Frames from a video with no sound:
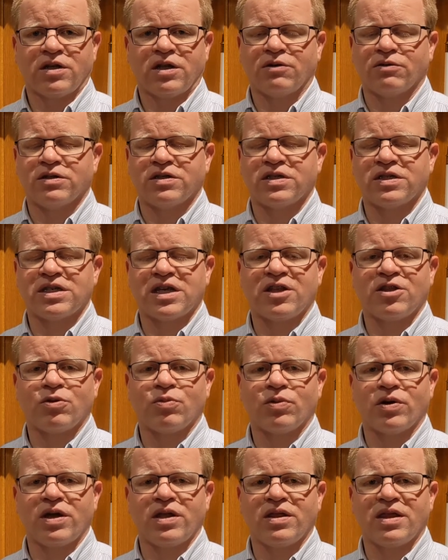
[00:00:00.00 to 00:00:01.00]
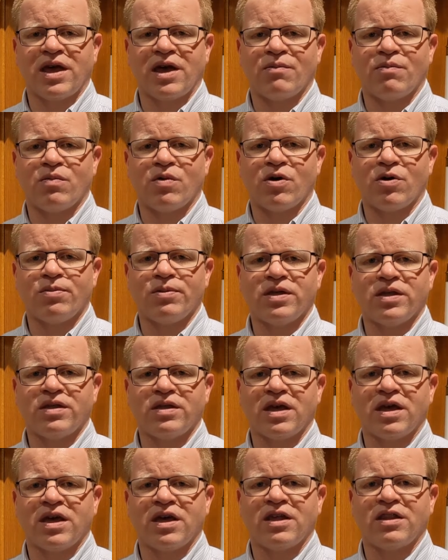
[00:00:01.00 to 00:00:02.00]
They would celebrate that moment
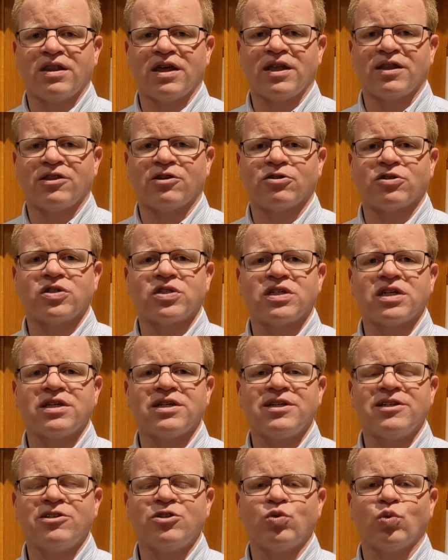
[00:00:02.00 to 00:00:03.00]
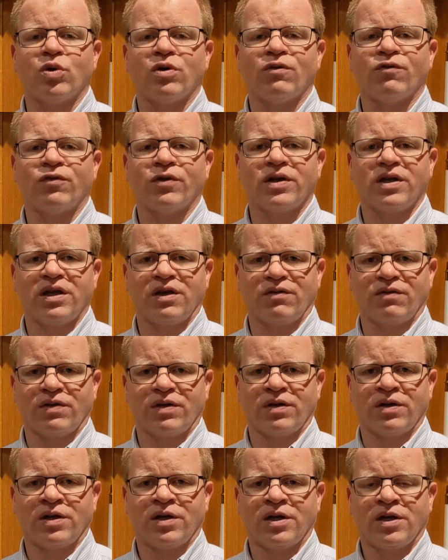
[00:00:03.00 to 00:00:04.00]
that, that their sins were
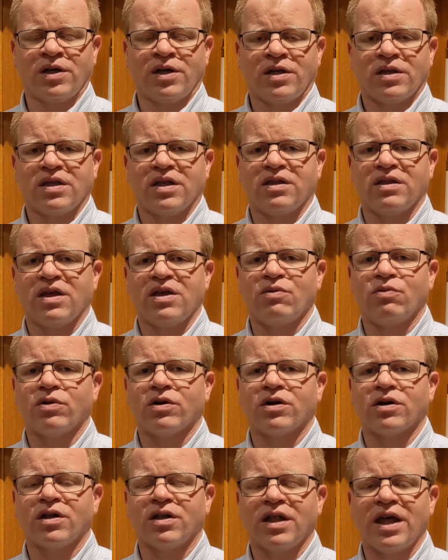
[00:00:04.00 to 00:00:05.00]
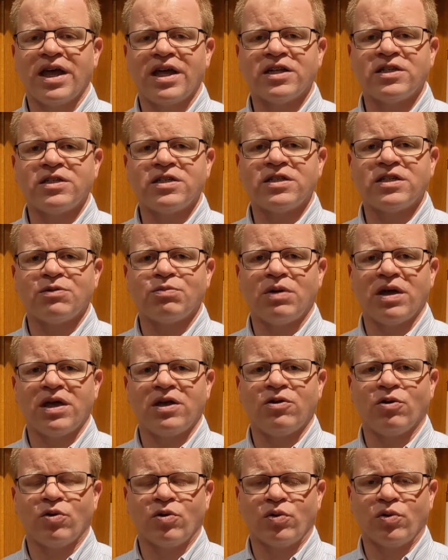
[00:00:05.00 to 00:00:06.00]
forgiven, that they were cleansed and
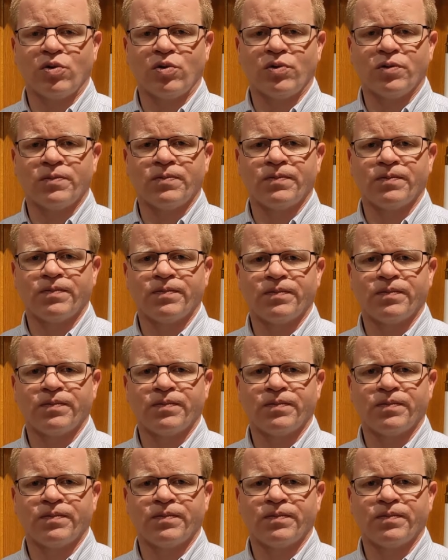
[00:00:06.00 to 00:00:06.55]
made whole,